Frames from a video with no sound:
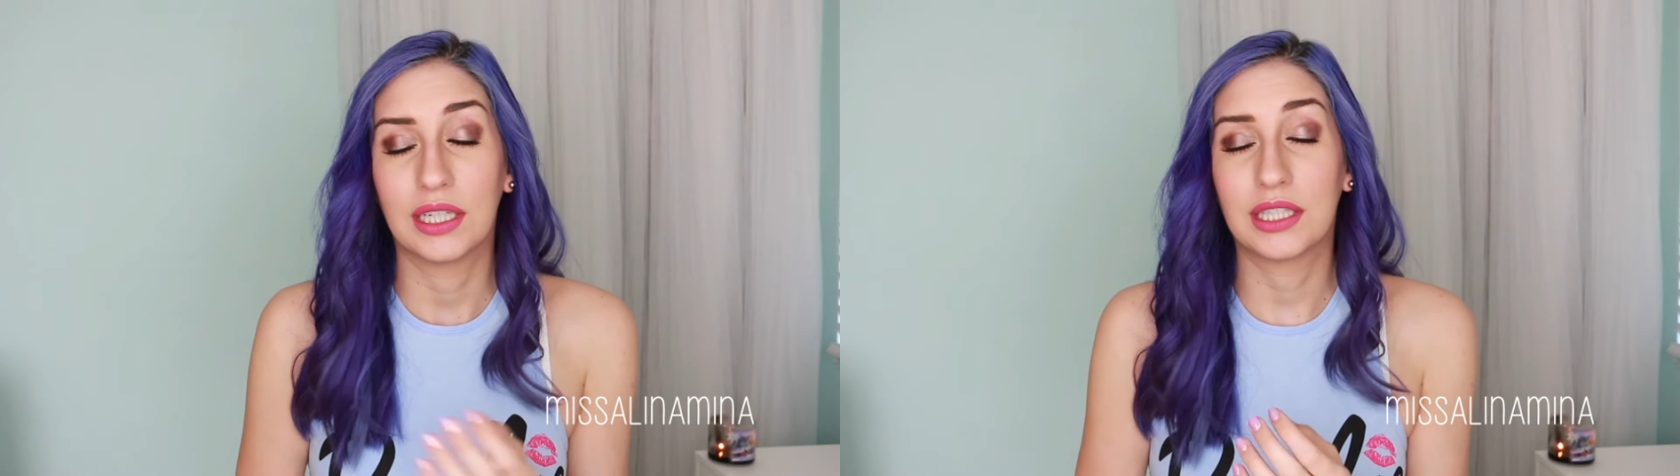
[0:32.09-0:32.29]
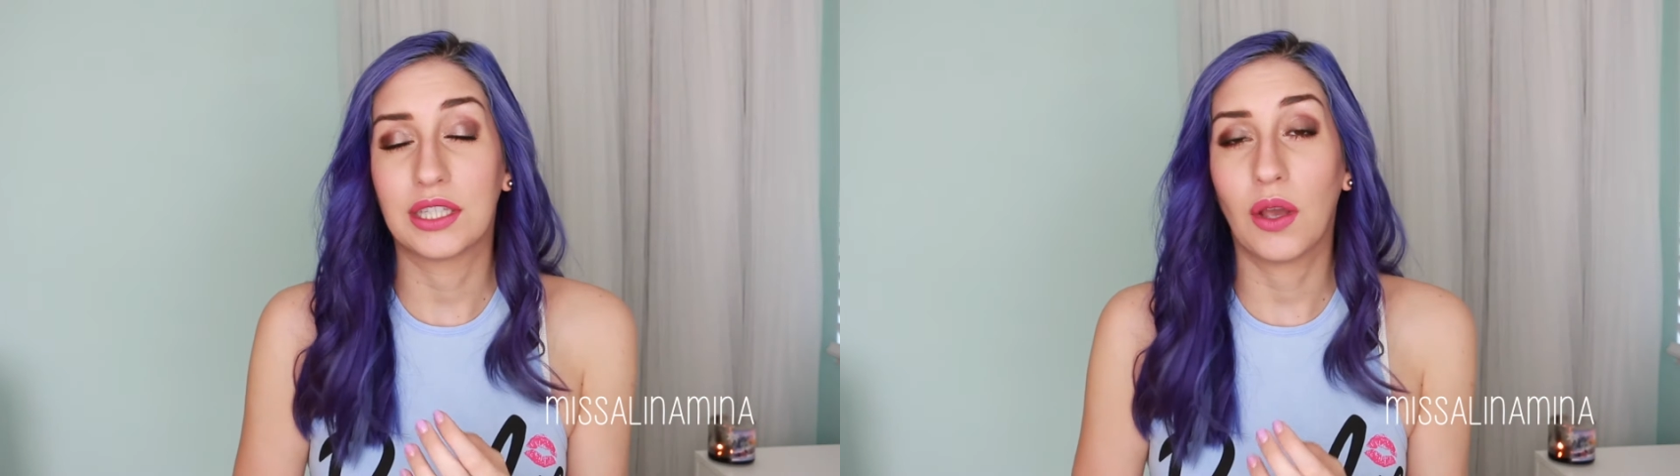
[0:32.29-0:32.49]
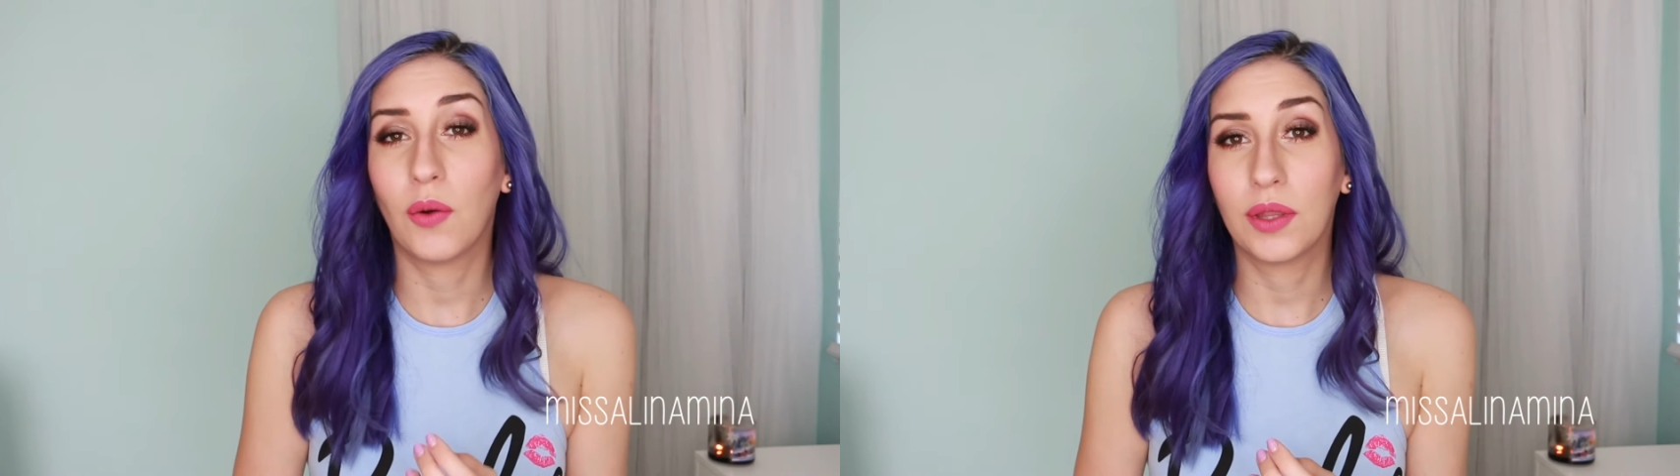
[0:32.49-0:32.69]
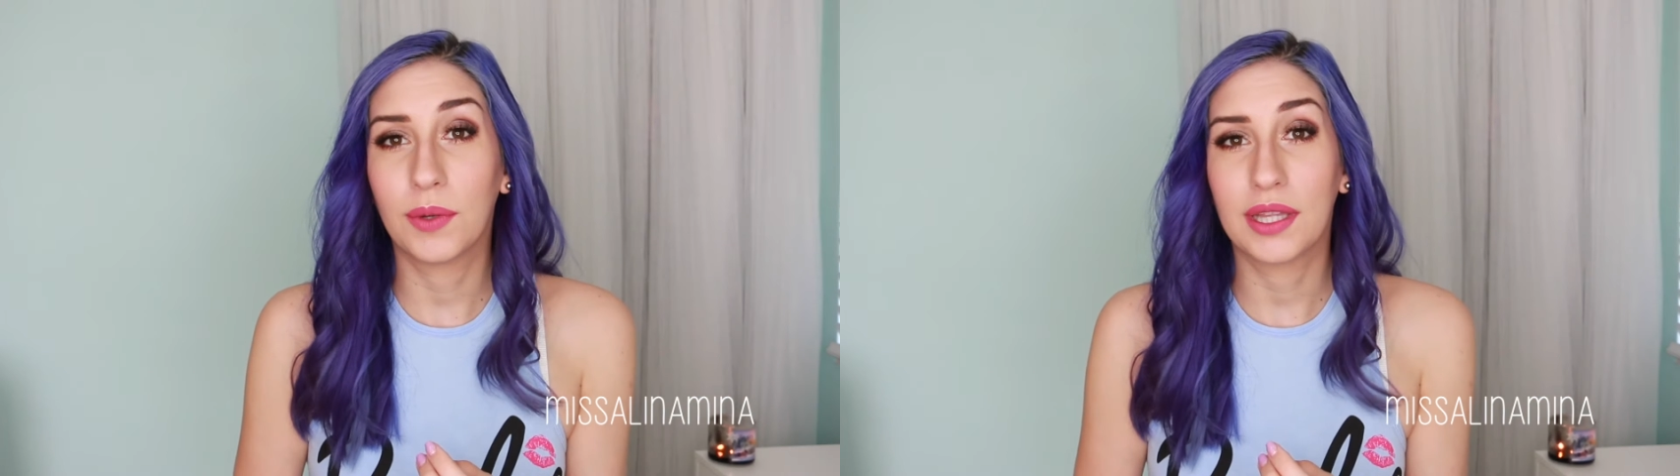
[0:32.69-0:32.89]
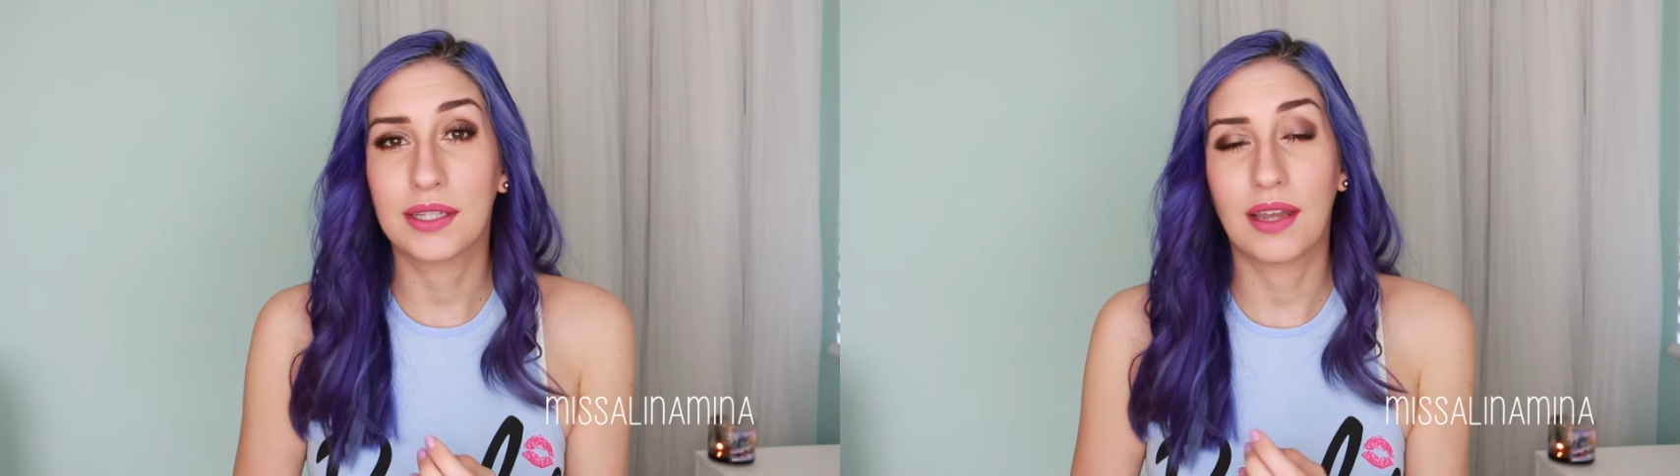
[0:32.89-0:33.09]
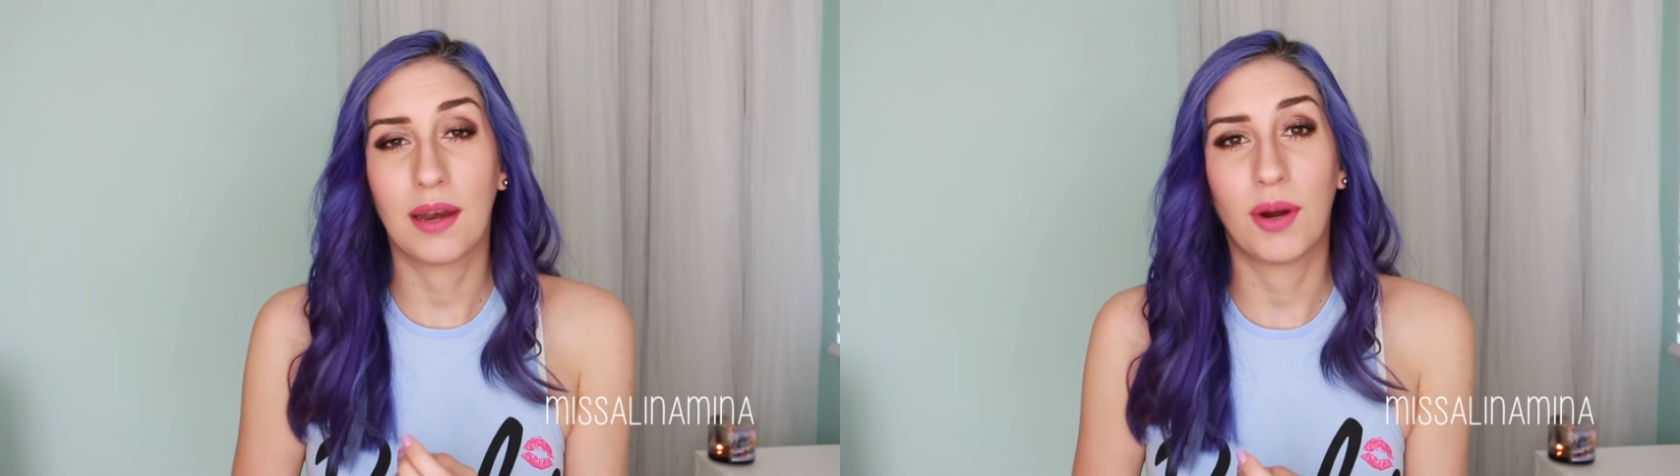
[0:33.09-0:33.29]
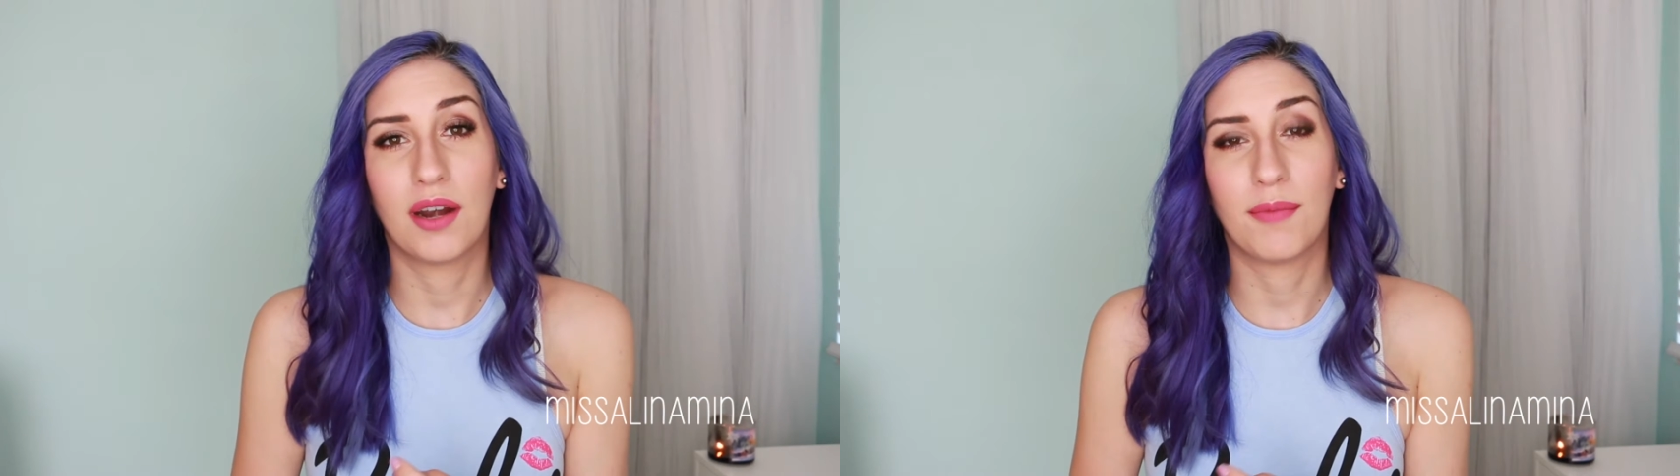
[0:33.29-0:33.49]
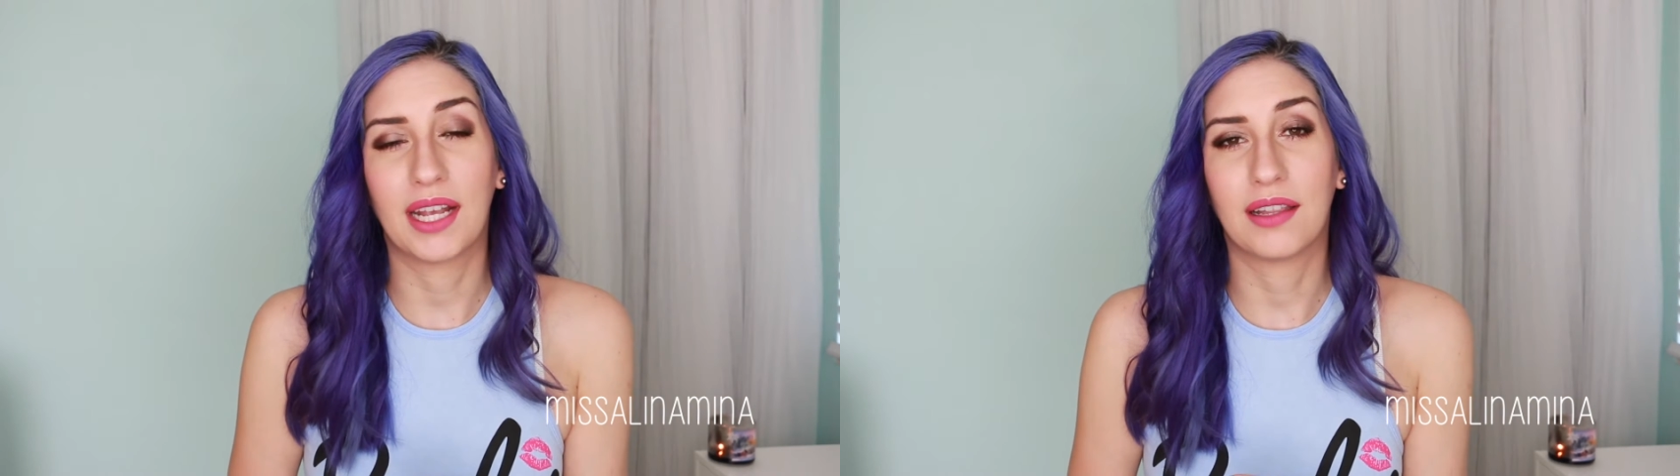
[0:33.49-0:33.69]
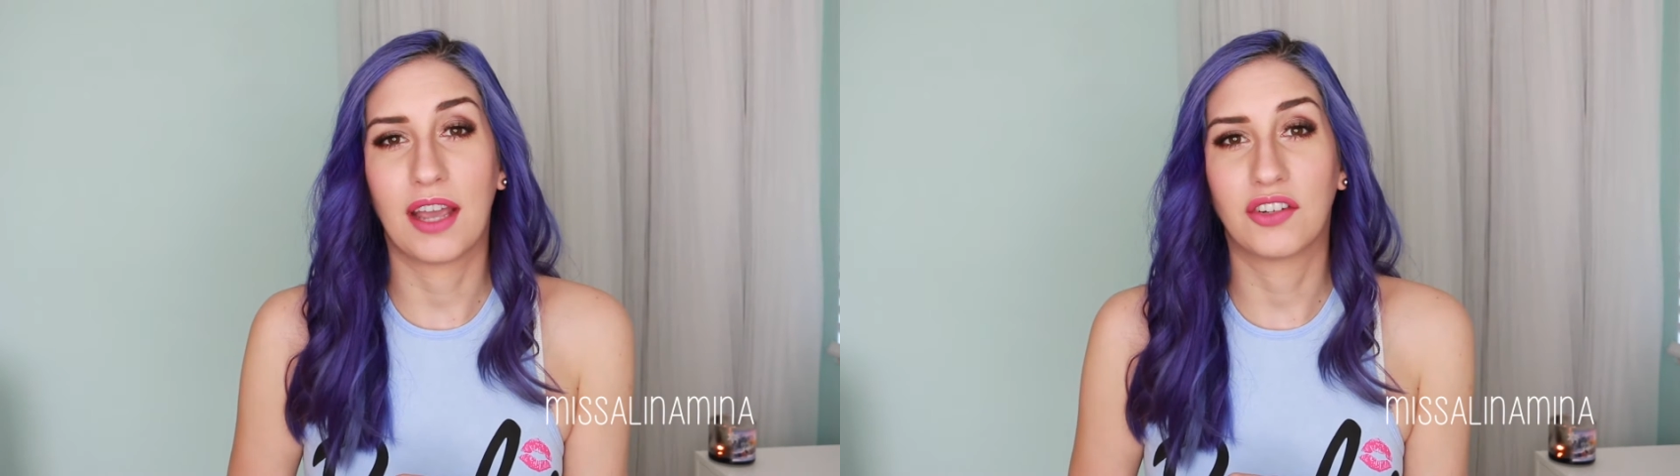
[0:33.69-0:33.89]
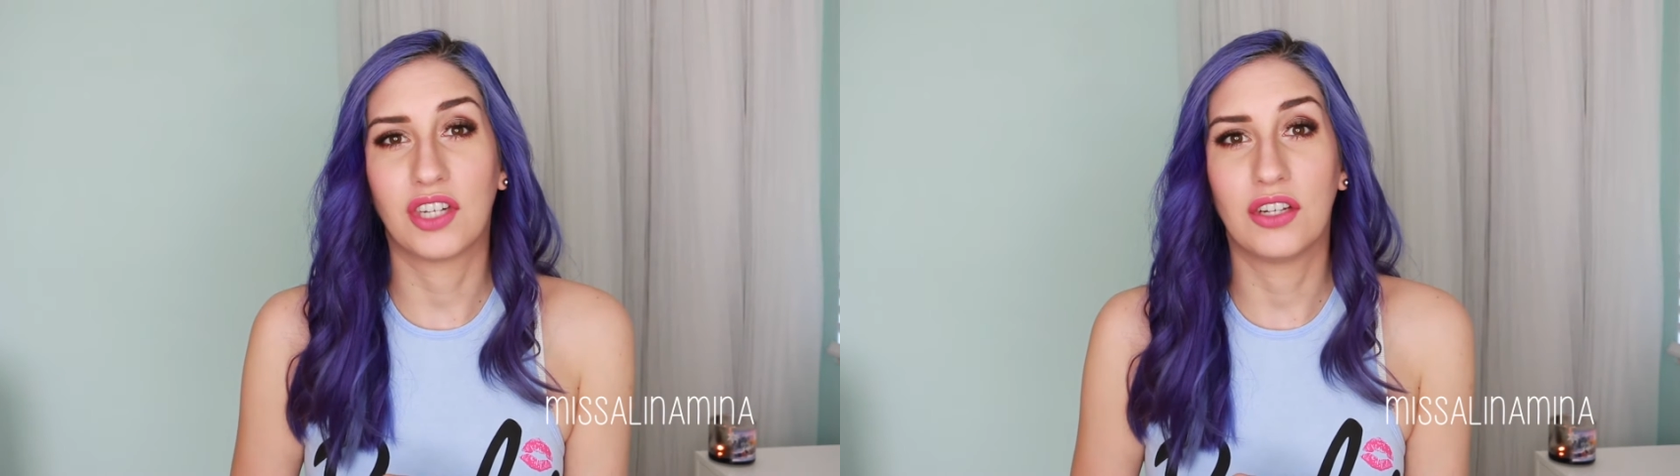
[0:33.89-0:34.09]
That's the only one that's not a part of my
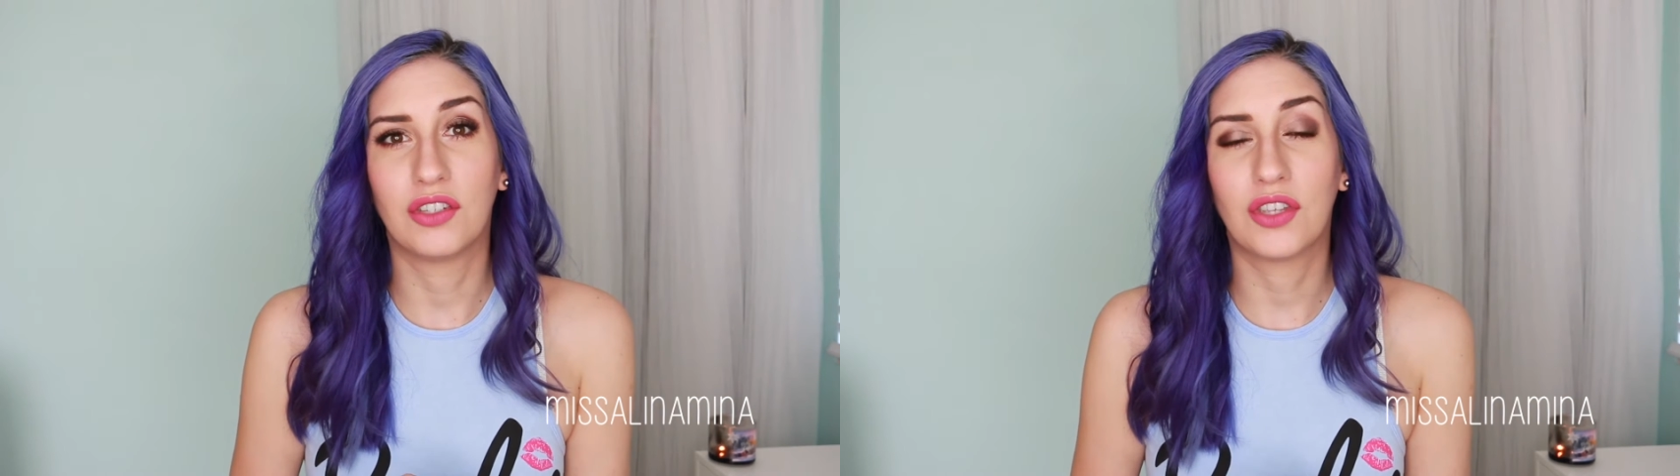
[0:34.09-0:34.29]
collection.